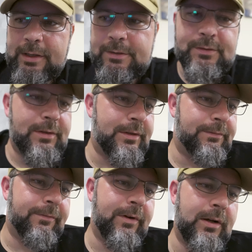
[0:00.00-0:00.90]
plates,
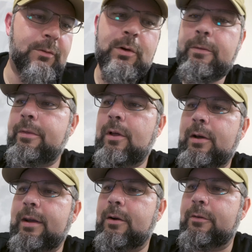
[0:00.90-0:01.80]
is very well
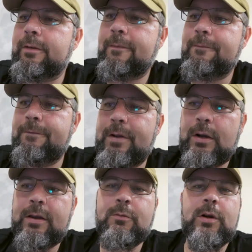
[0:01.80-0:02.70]
thought out,
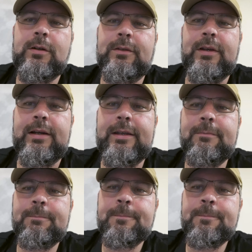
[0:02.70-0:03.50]
very well done.